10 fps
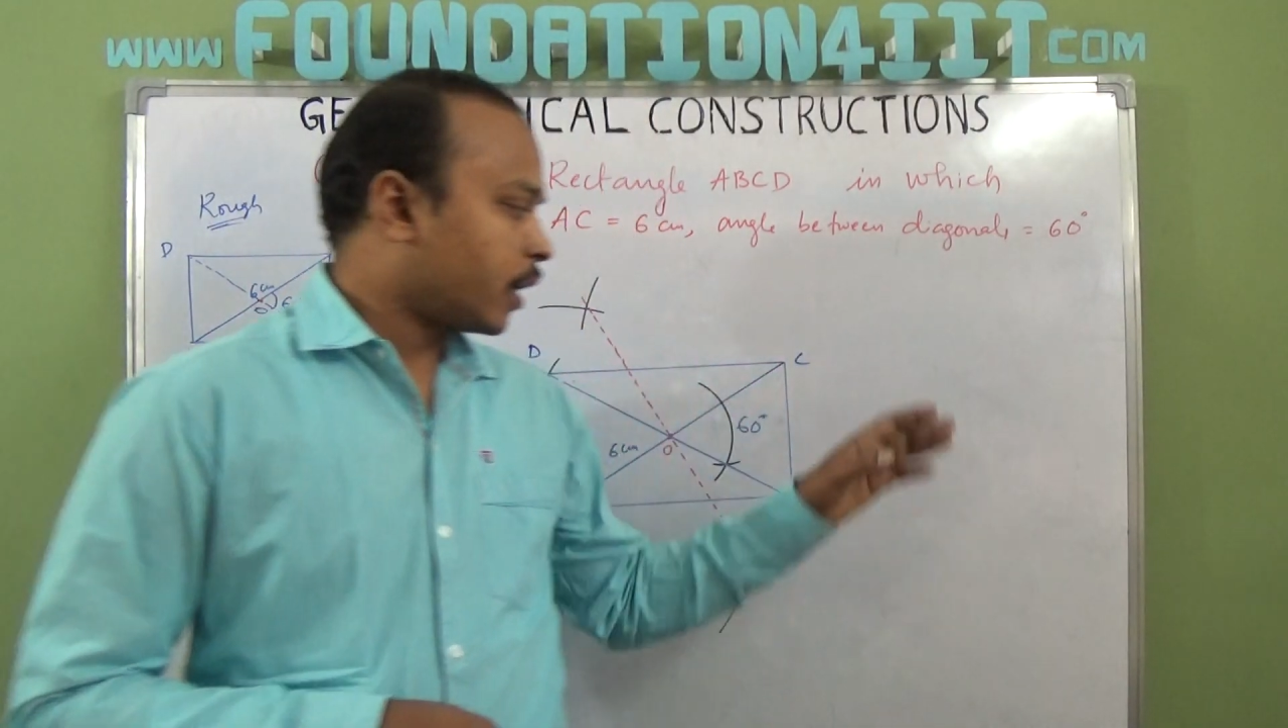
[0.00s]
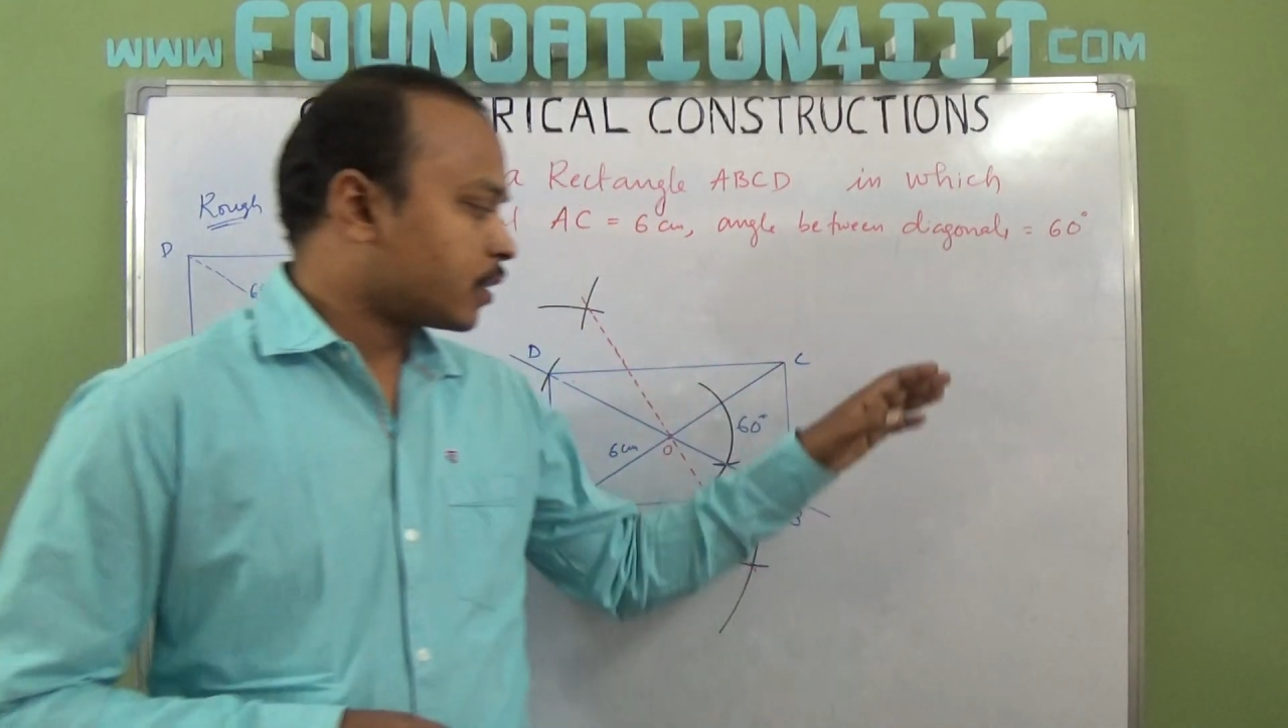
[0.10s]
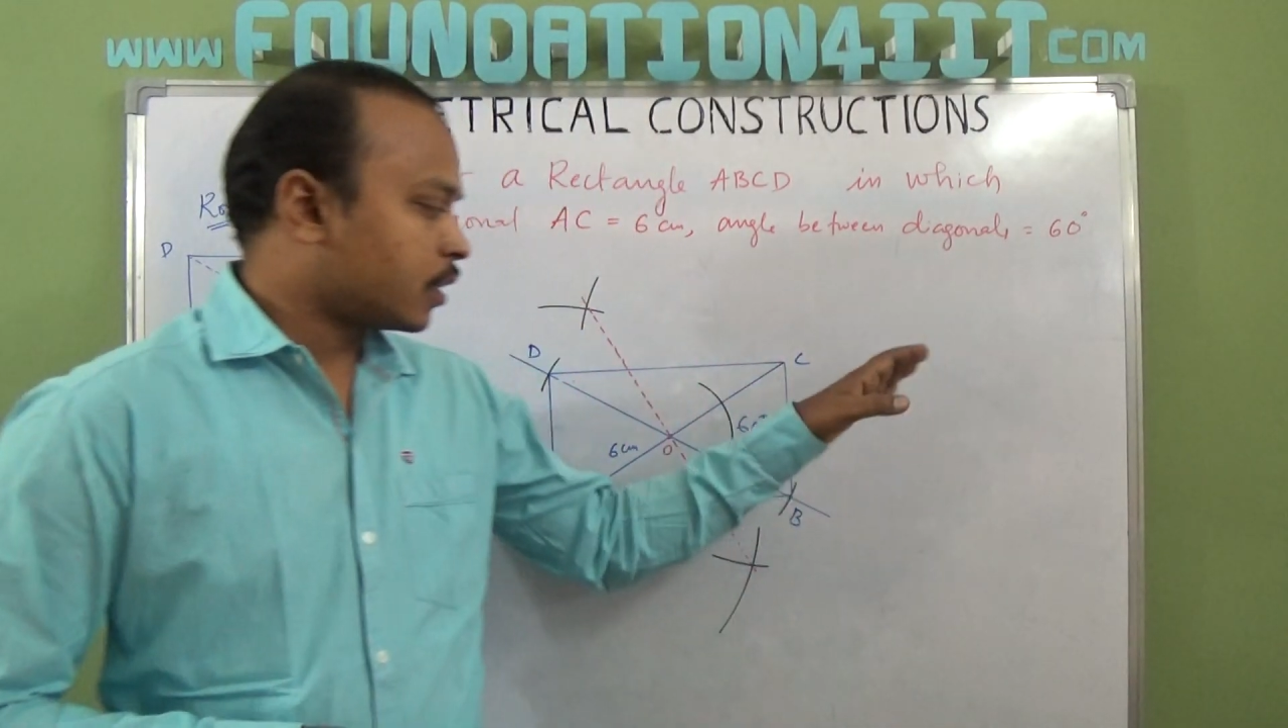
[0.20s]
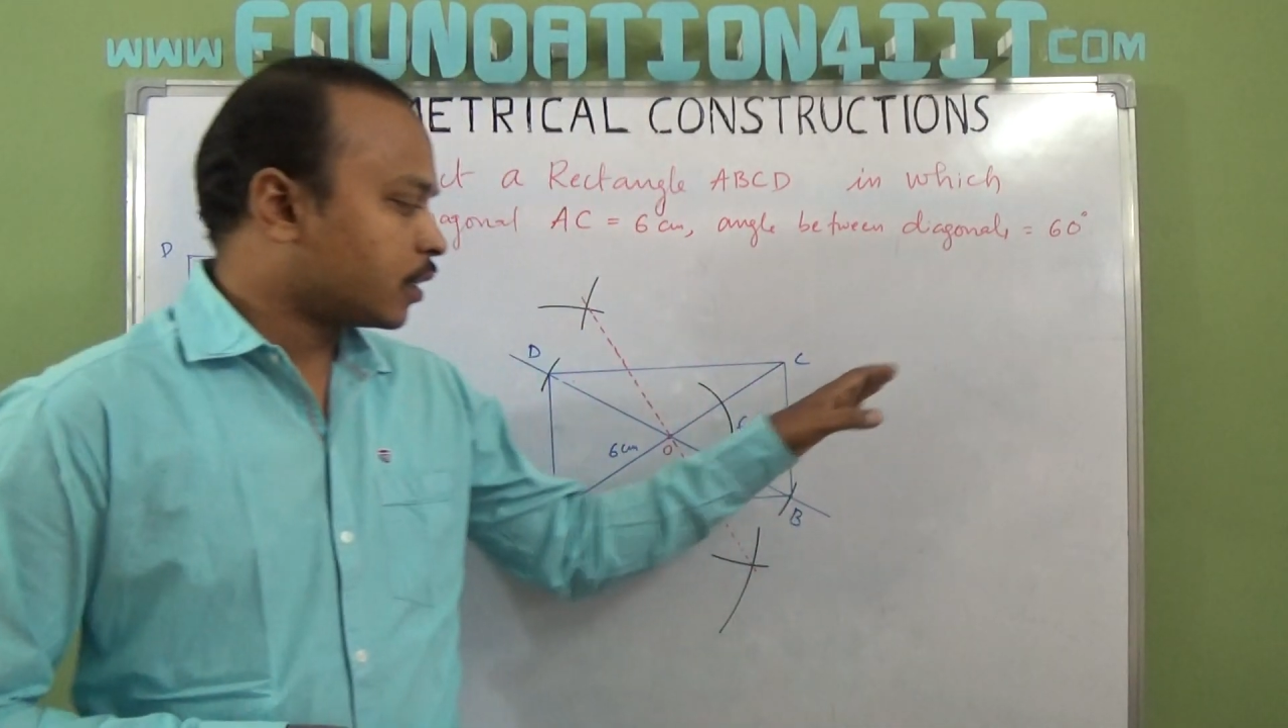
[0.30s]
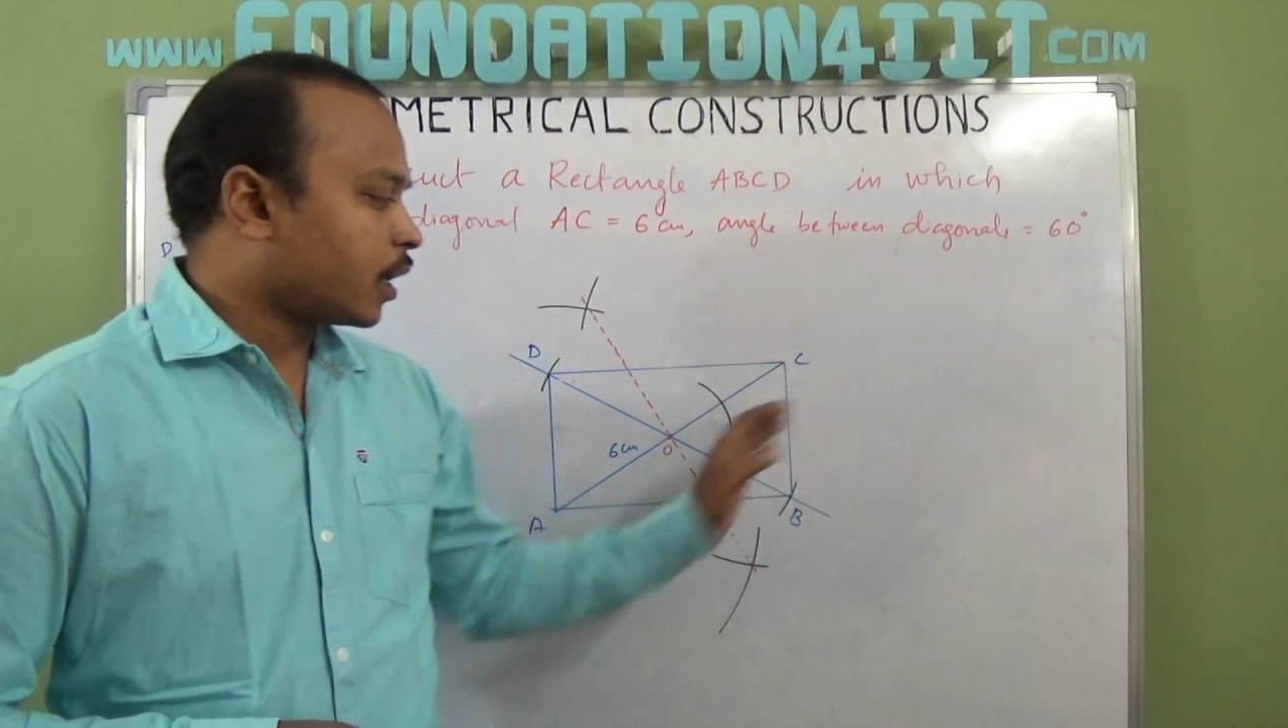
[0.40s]

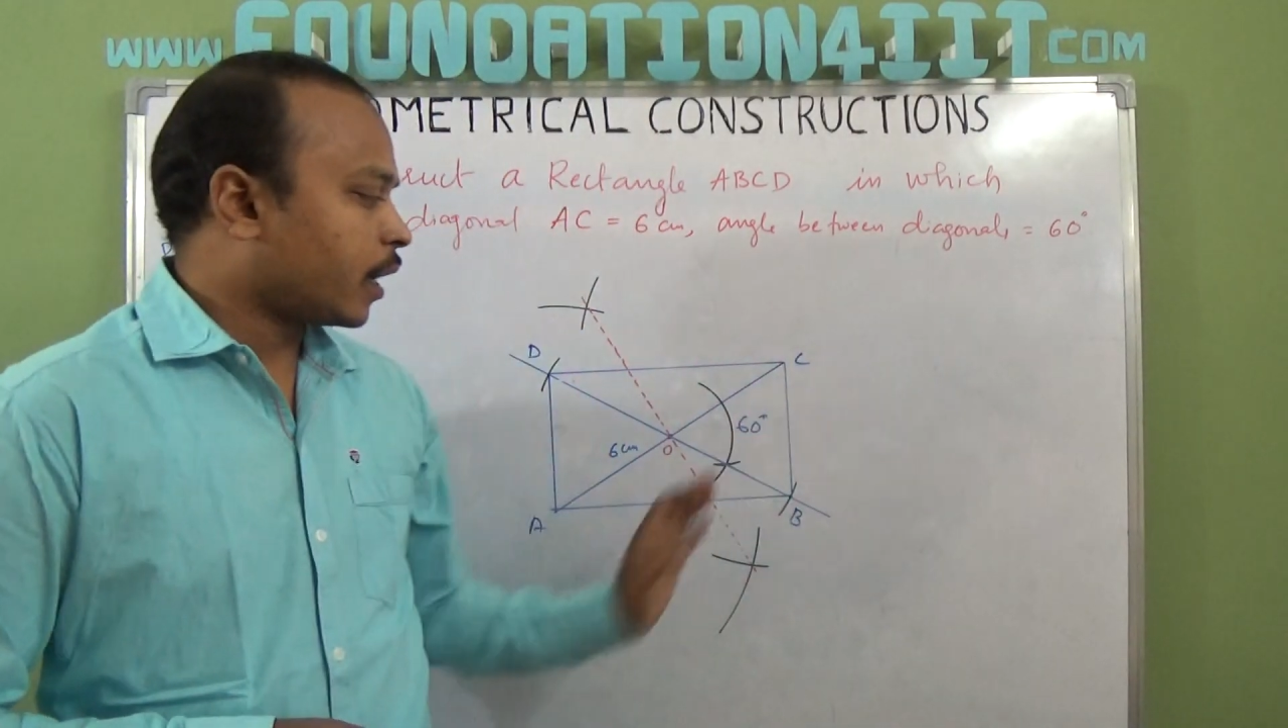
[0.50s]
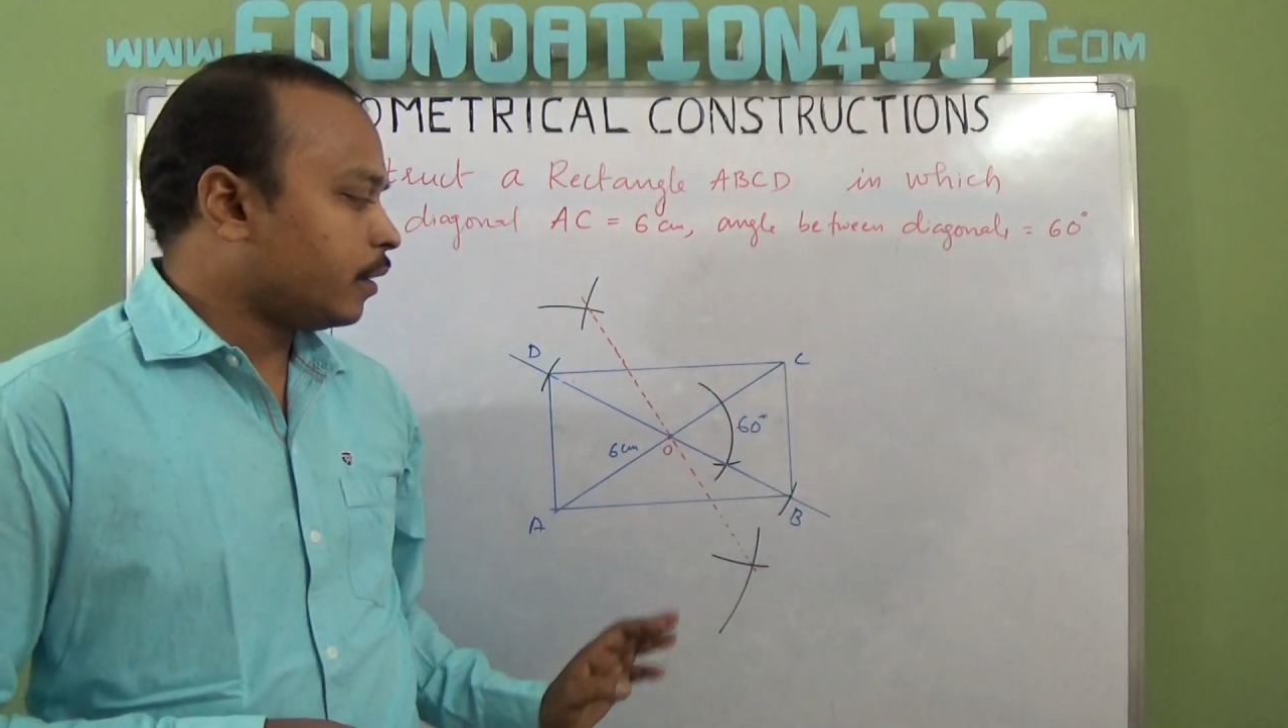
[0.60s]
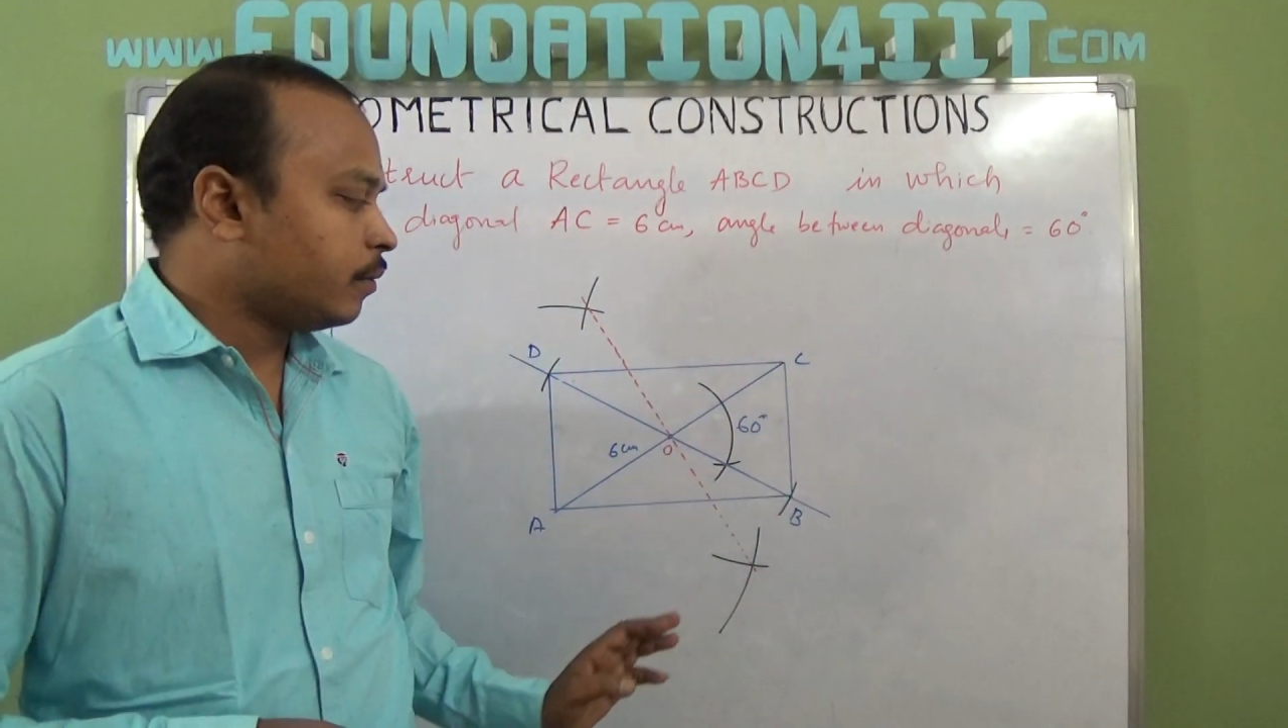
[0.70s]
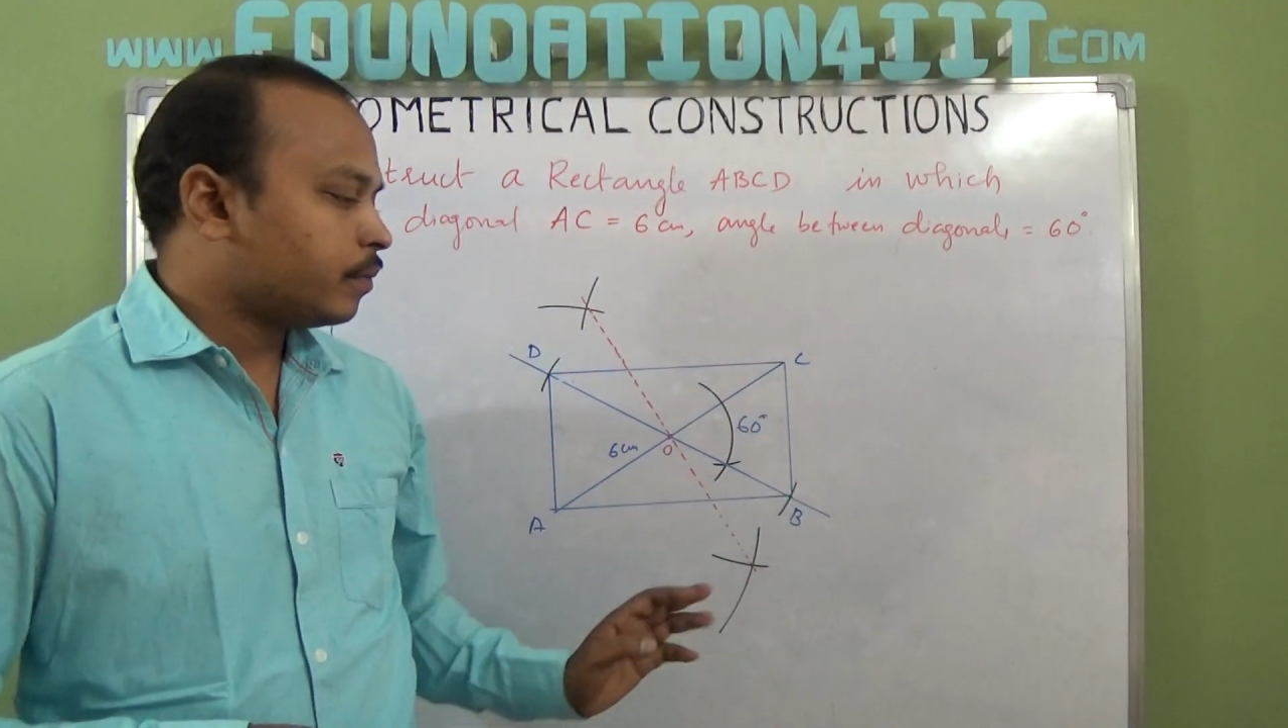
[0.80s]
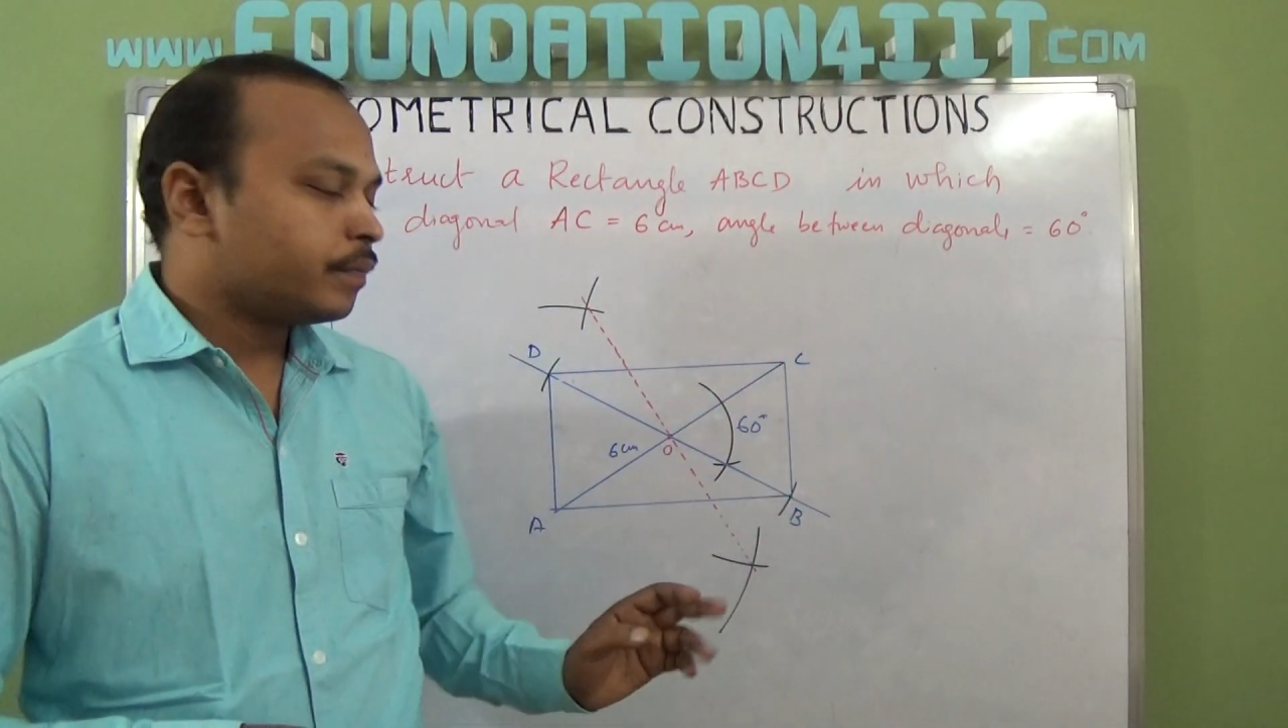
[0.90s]
Extend the
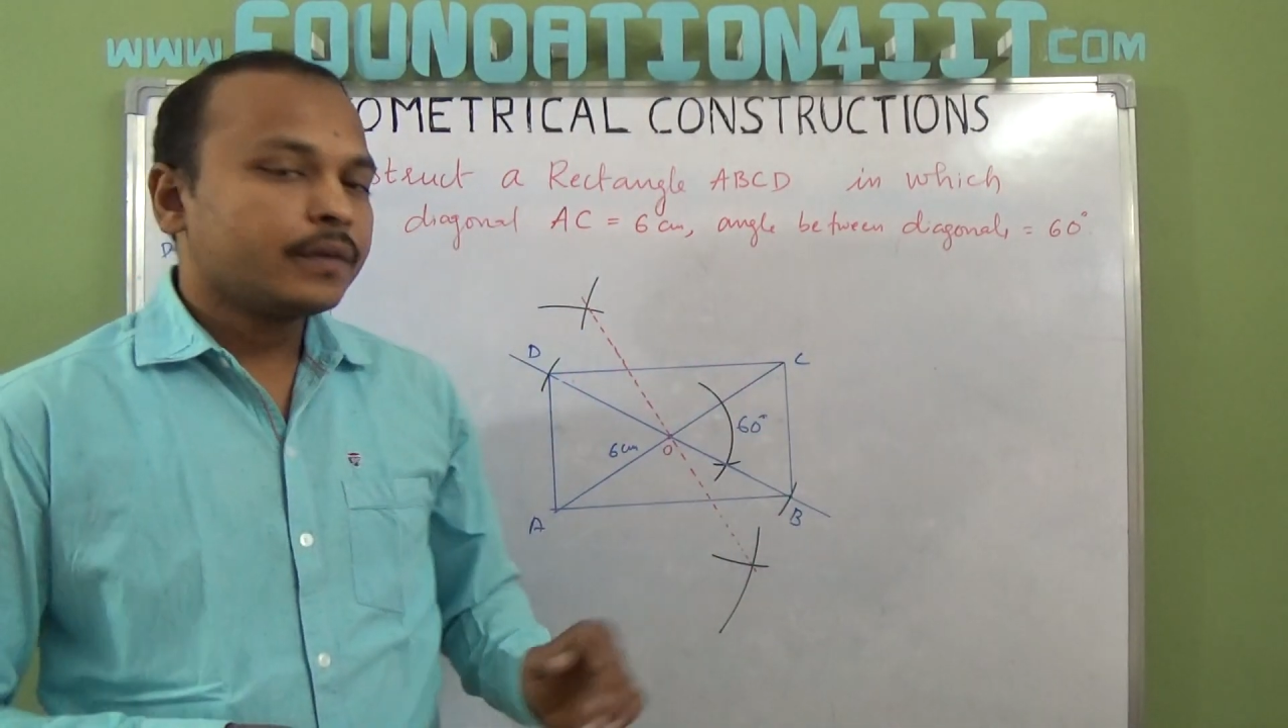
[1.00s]
line